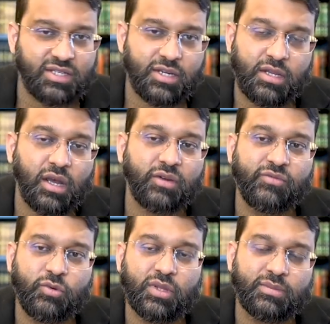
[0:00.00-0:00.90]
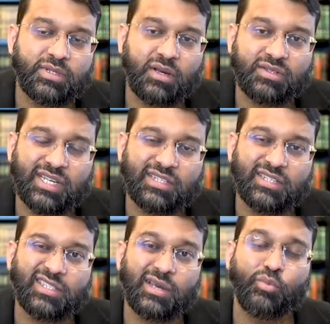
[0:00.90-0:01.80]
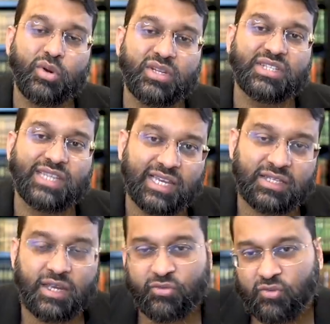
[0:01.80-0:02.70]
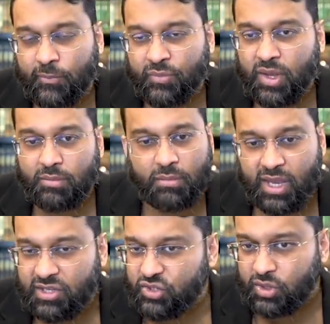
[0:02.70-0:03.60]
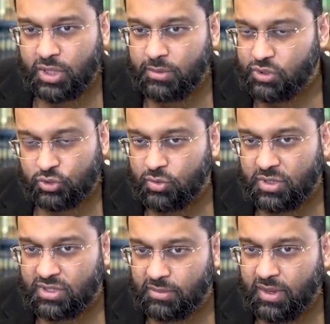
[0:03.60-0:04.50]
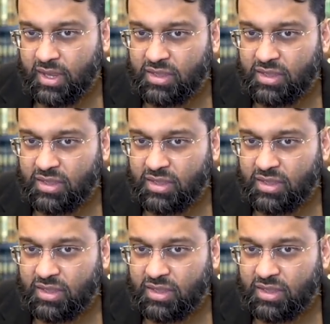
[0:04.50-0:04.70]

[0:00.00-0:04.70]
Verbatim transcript: did not view themselves as a separate sect from mainstream Sunnism.